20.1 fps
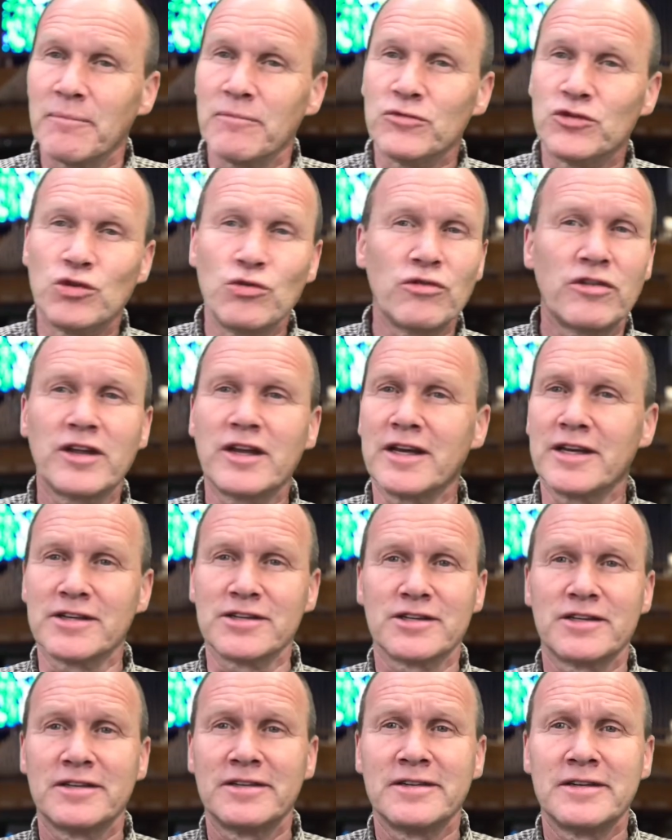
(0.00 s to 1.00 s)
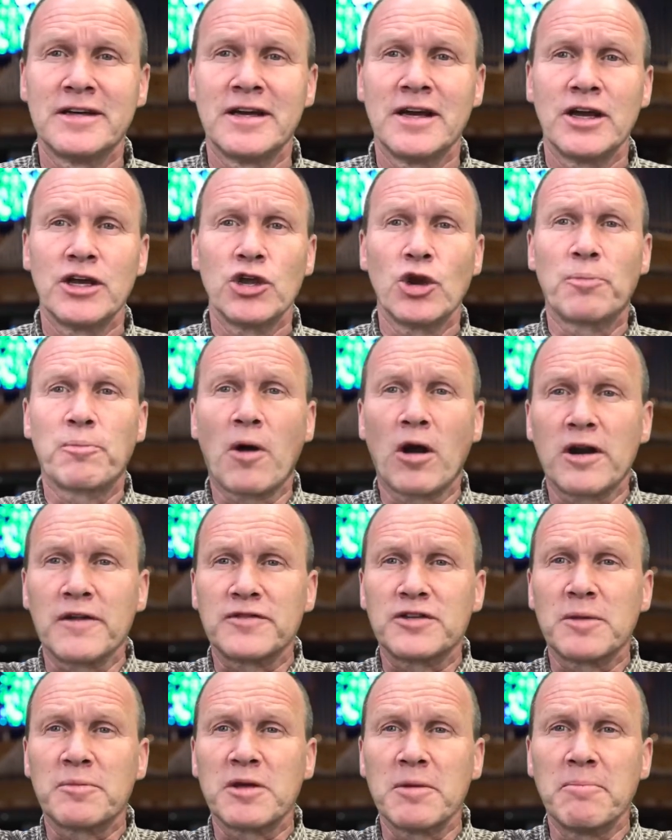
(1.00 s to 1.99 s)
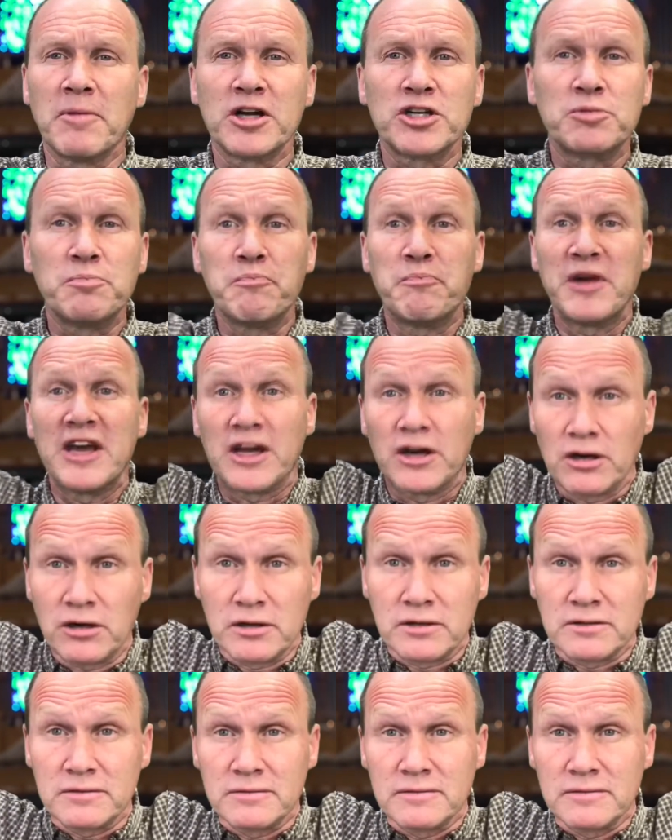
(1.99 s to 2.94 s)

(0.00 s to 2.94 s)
Two things. You're part of something much bigger,